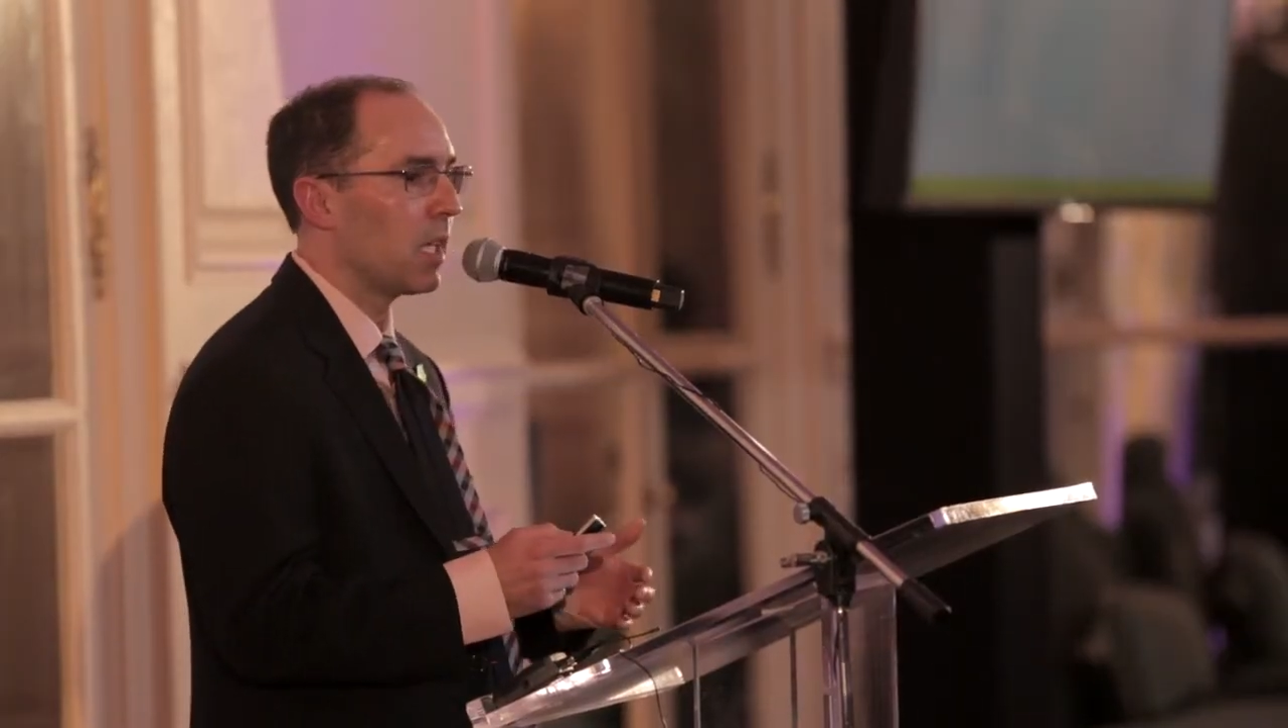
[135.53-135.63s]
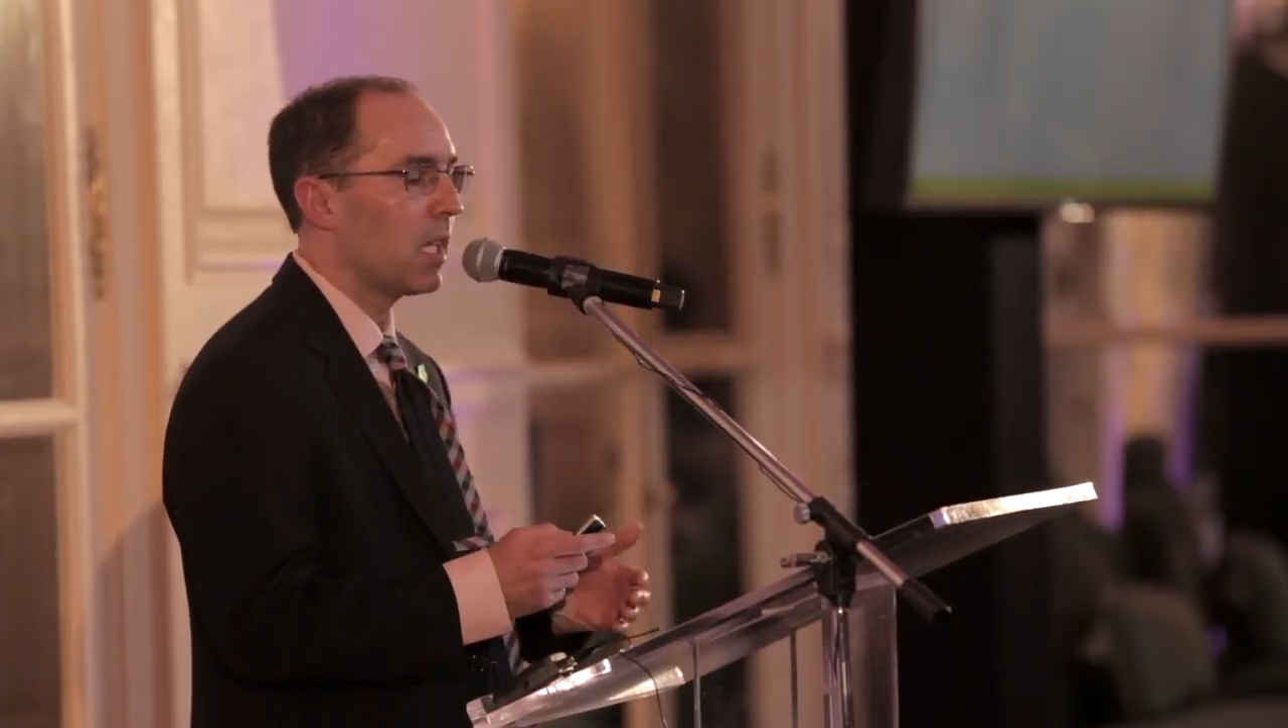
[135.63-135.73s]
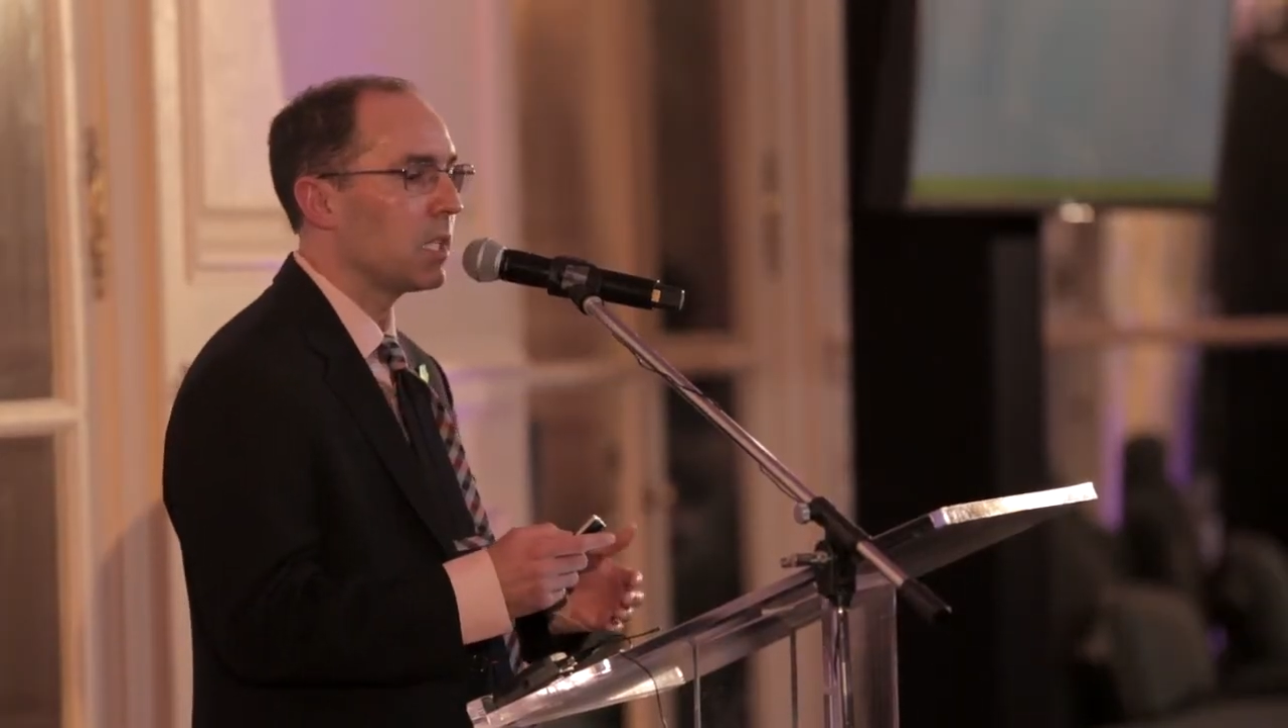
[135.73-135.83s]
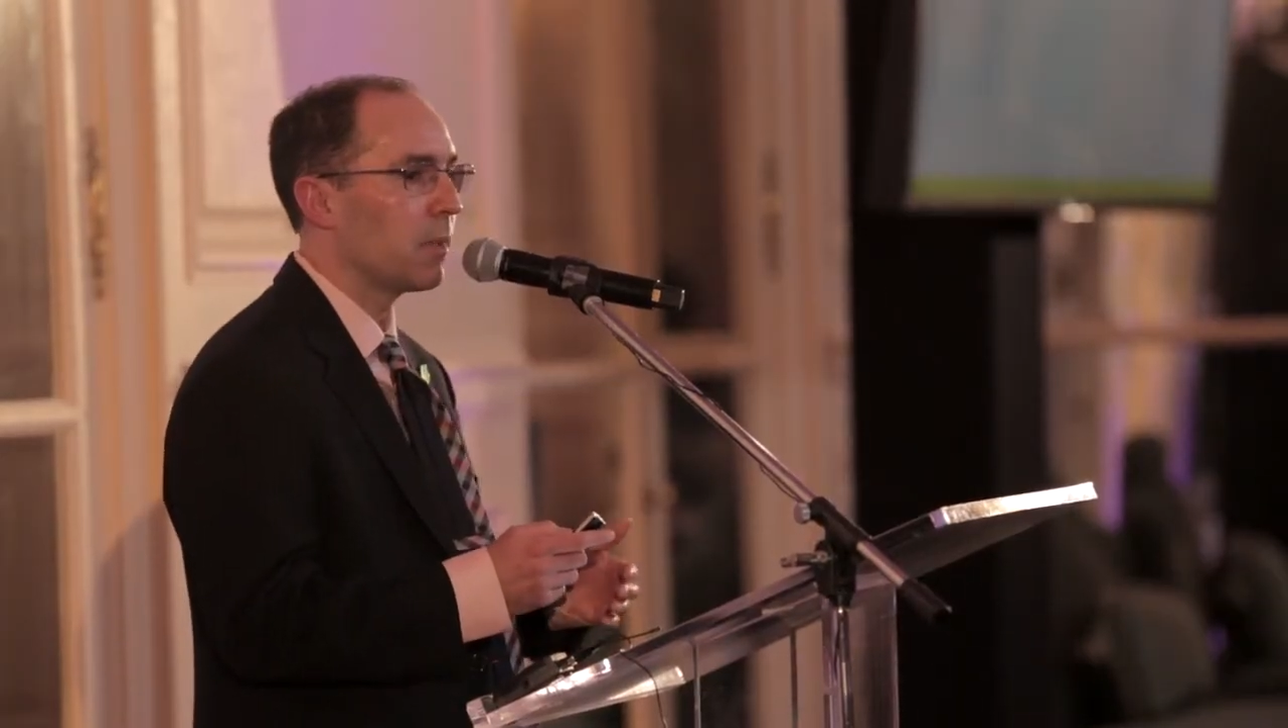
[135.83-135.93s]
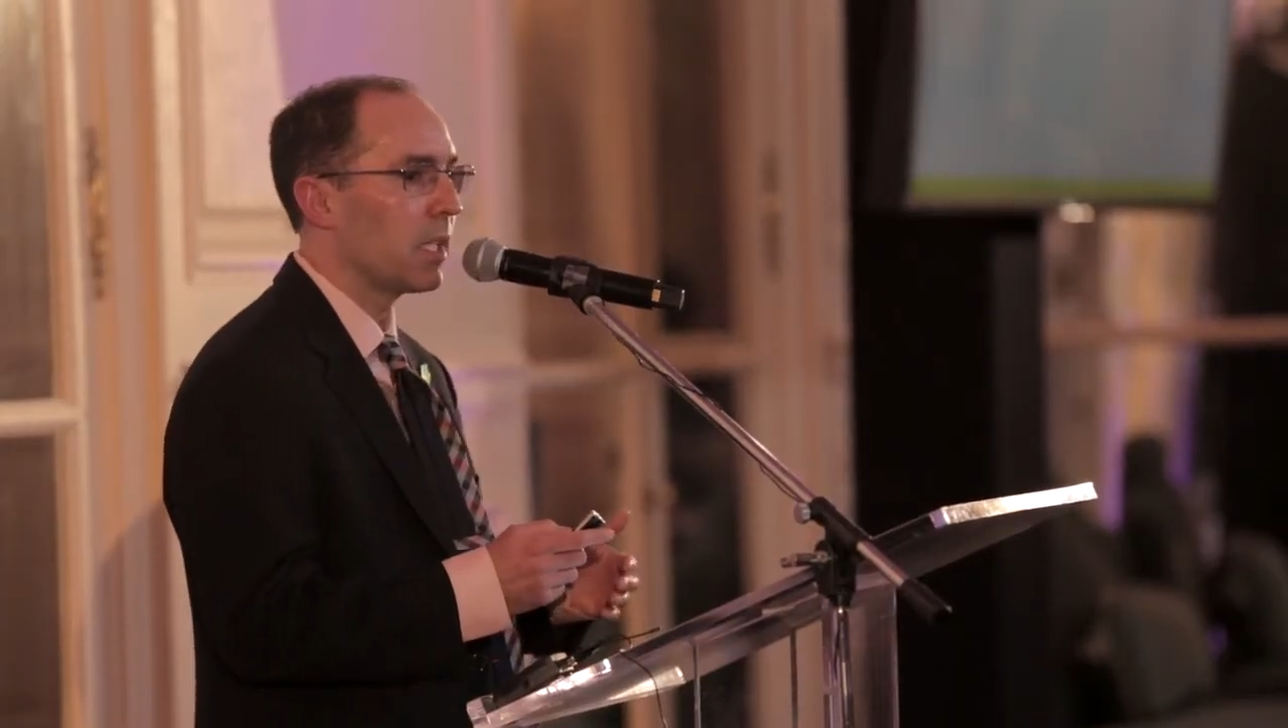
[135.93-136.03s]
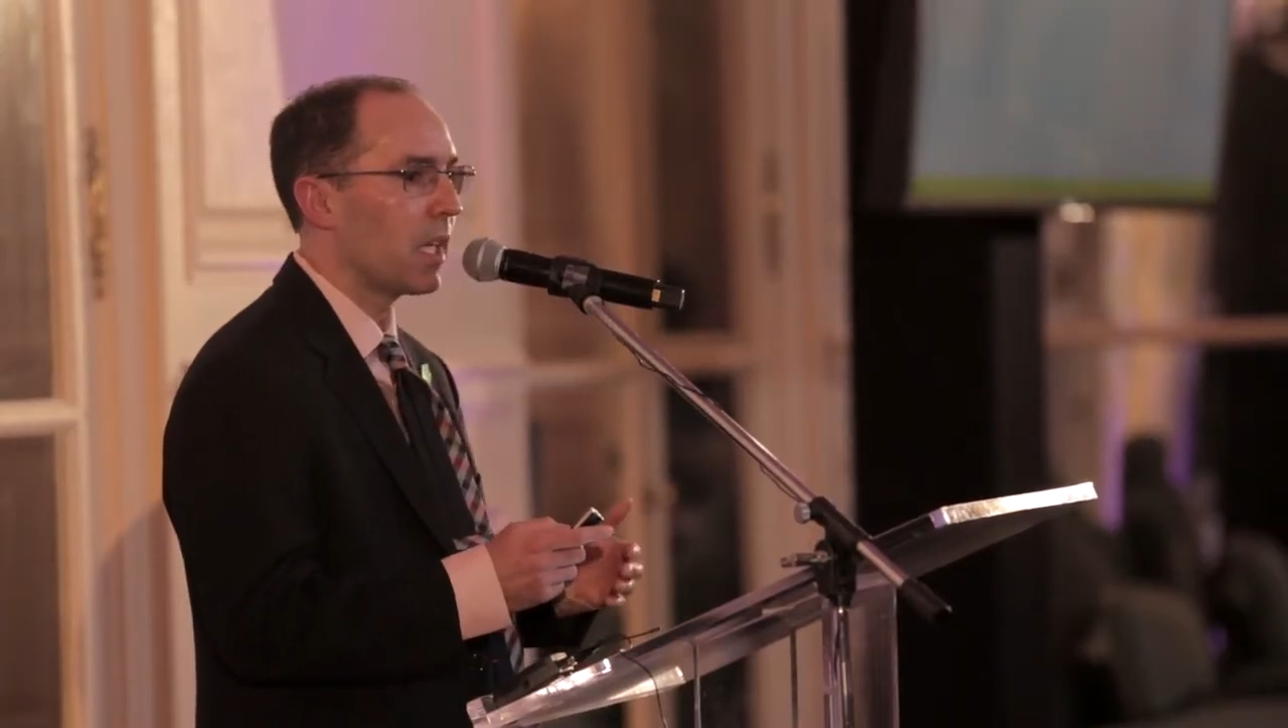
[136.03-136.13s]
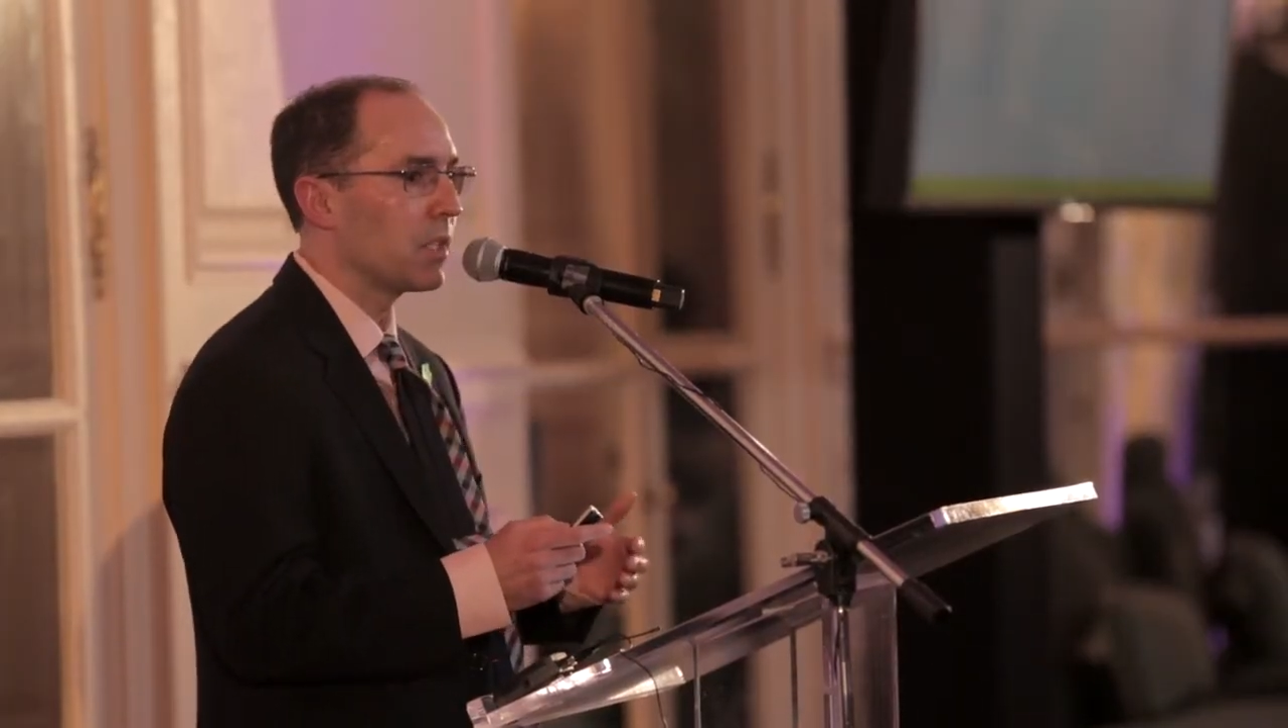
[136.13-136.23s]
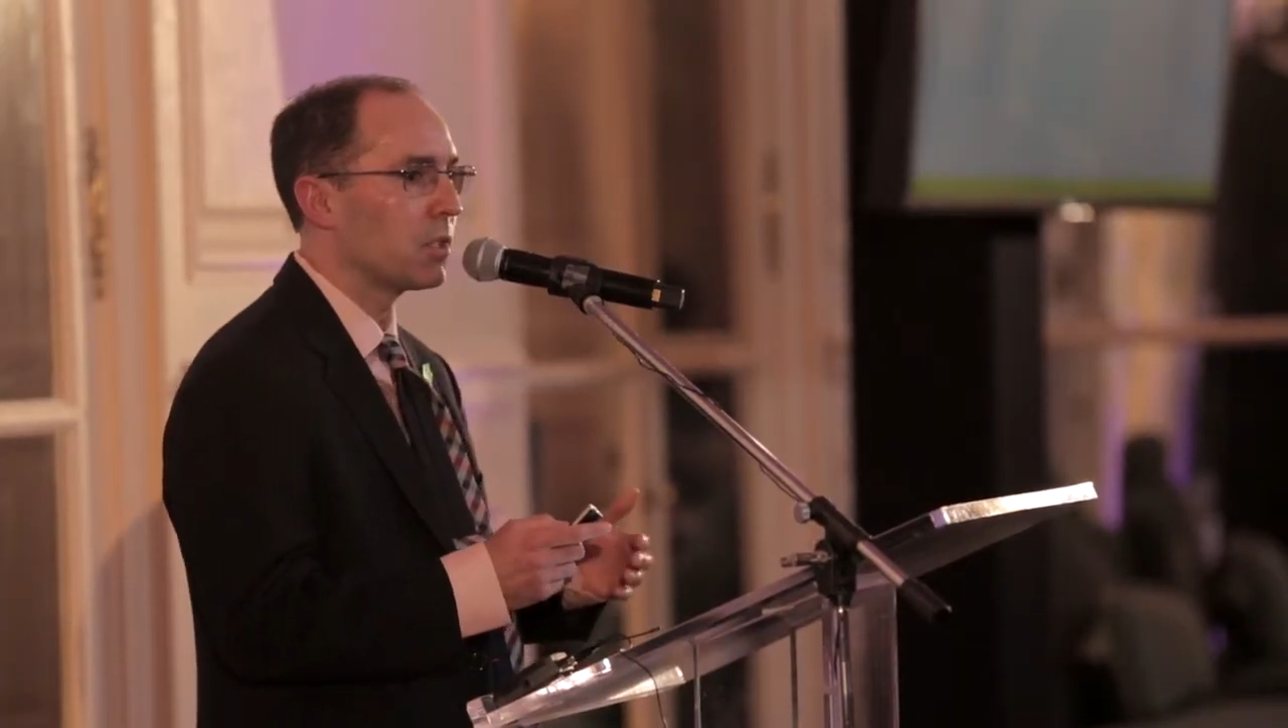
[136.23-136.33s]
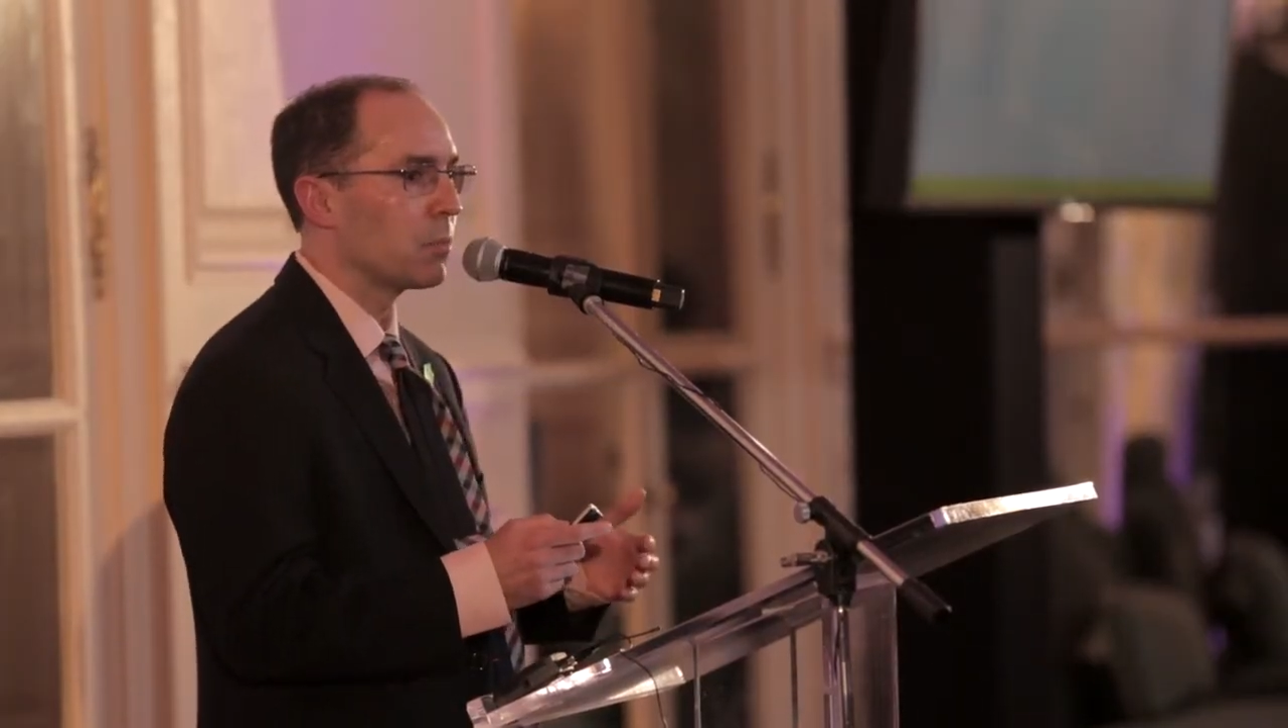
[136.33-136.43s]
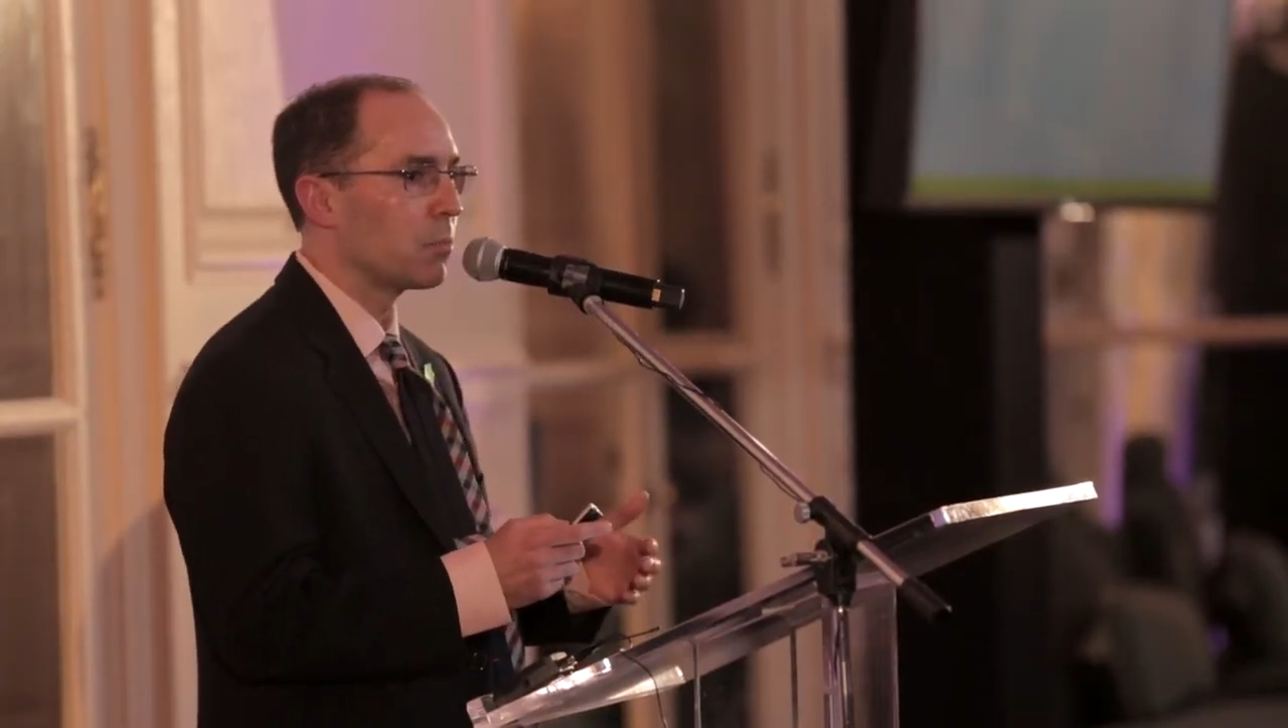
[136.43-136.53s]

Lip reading: none of these medications